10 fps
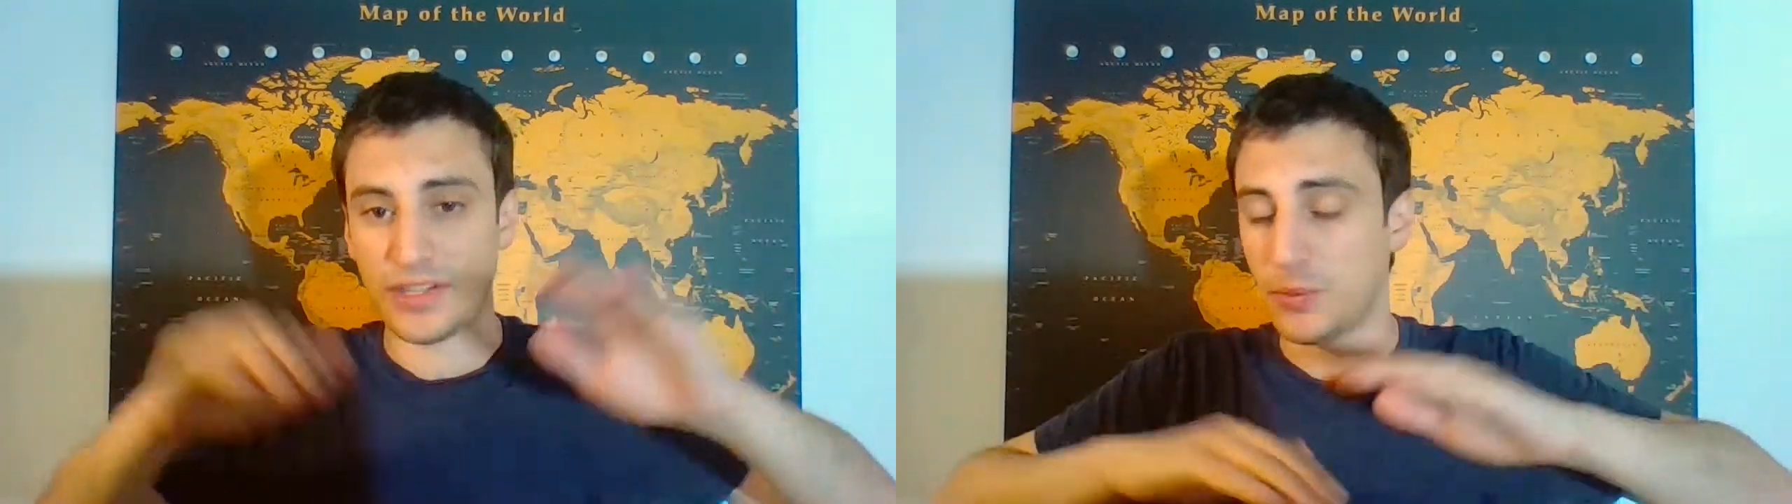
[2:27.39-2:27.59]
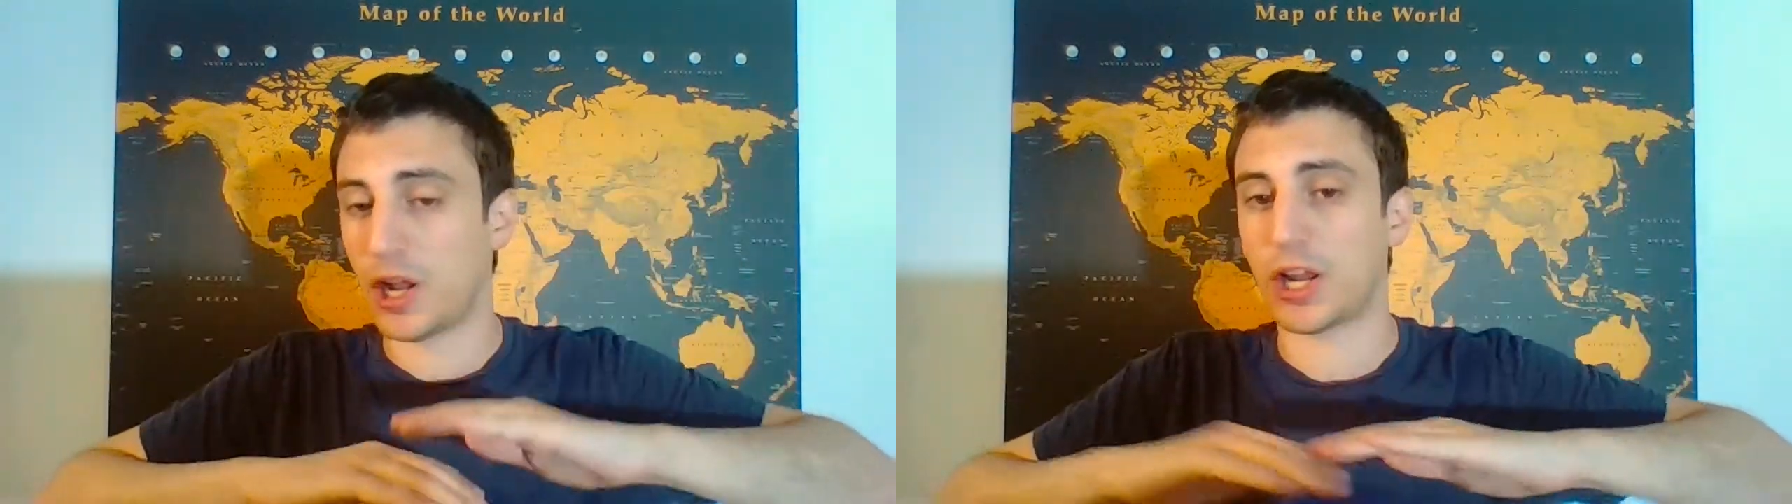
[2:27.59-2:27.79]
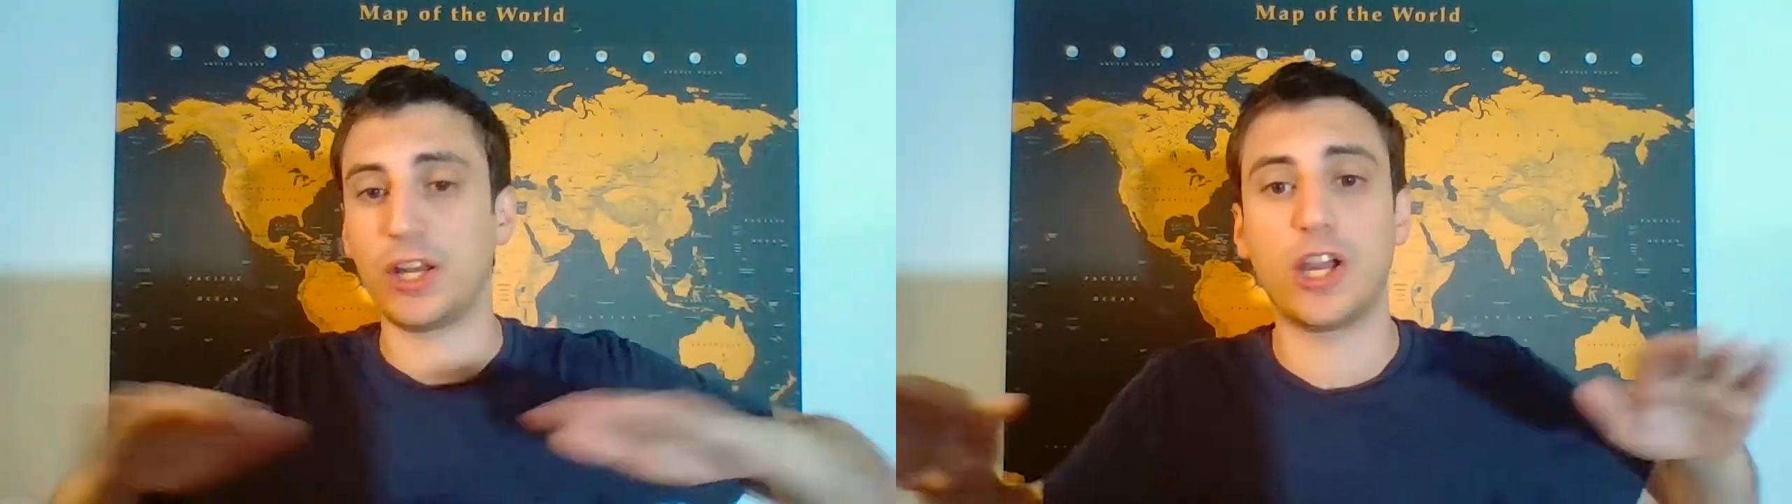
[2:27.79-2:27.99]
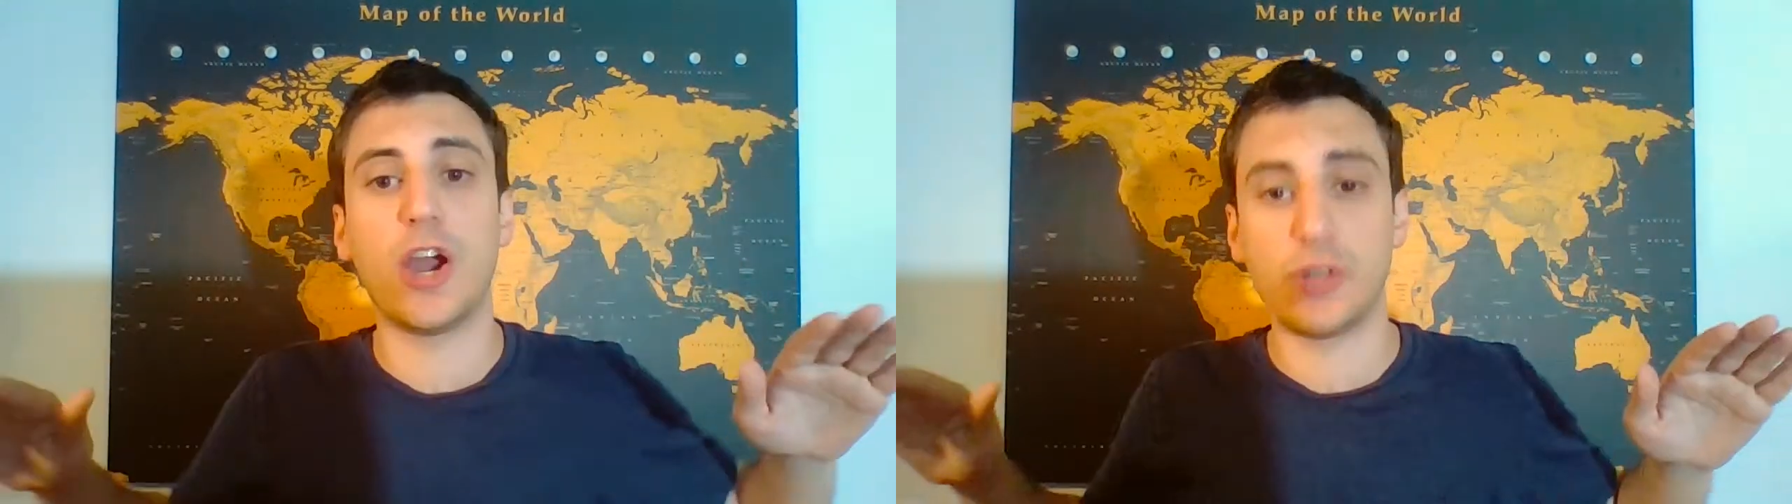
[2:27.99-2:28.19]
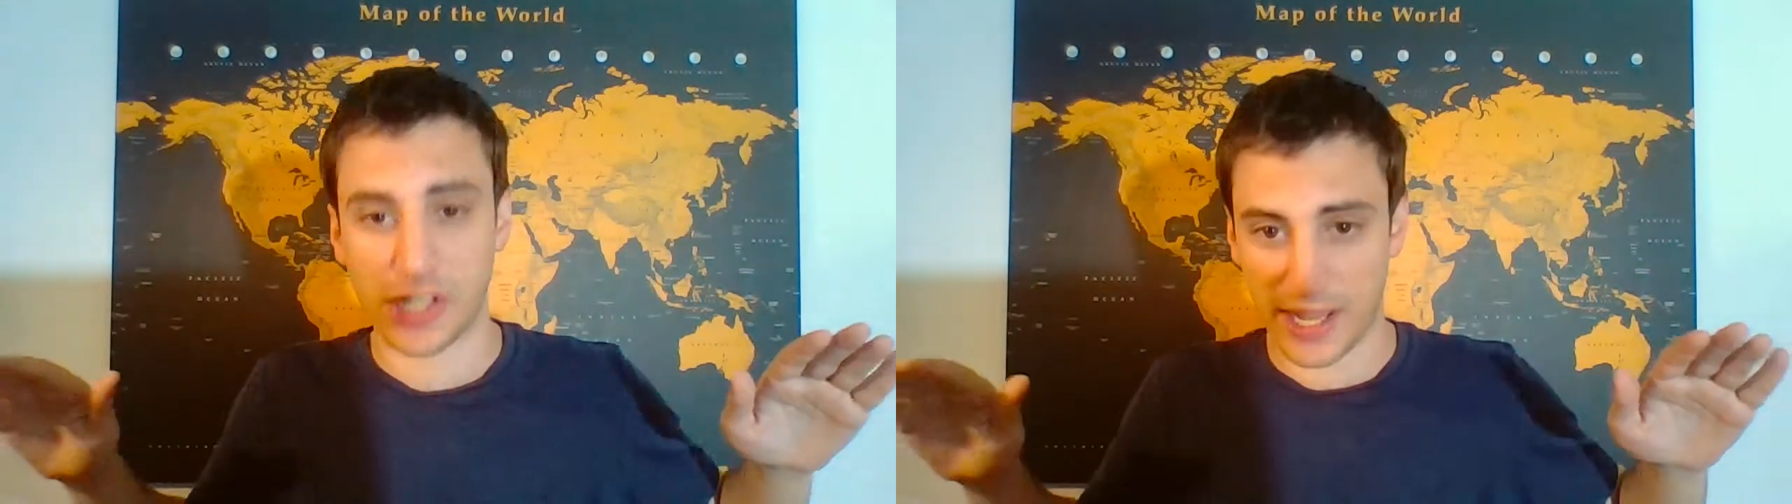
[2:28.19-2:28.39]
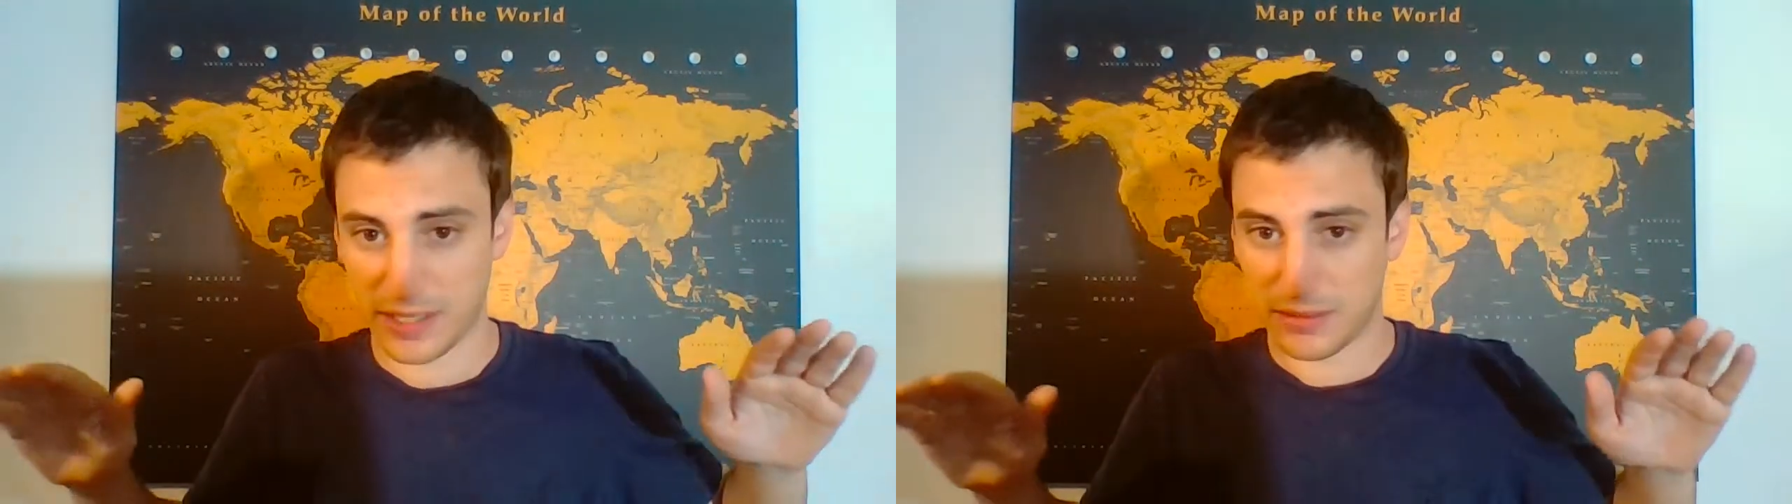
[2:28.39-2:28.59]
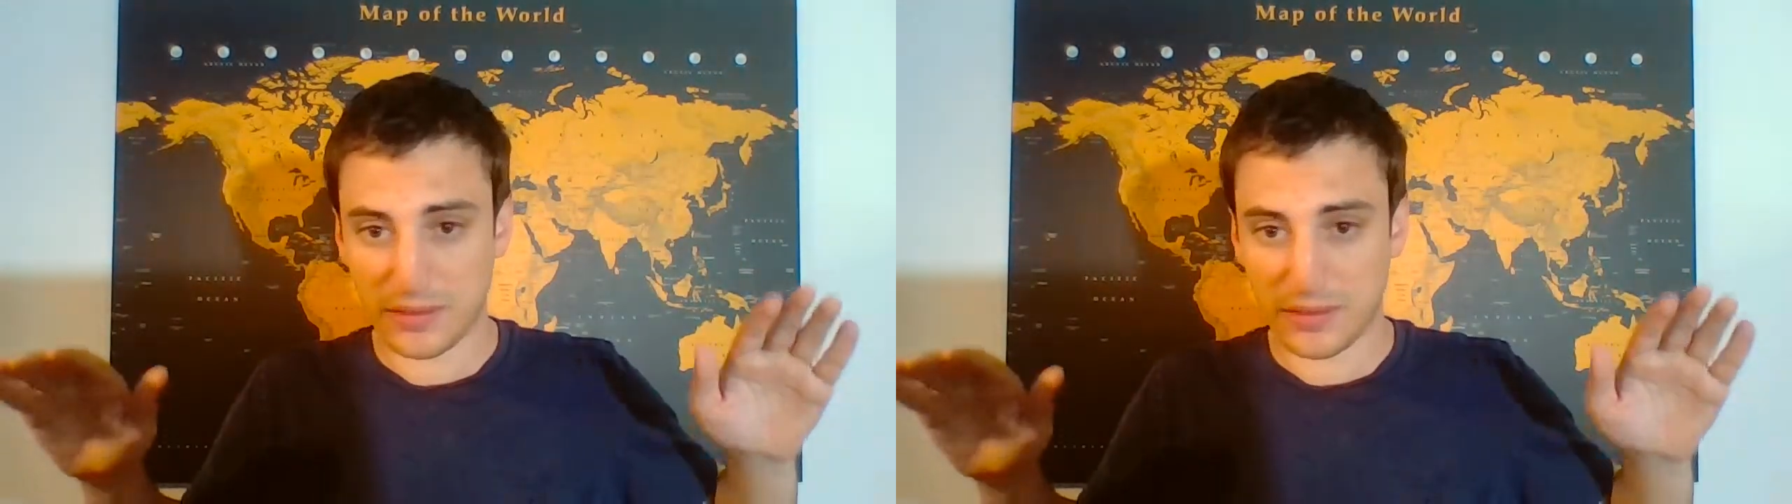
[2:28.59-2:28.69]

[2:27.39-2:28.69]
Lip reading: you, we're not going to negotiate.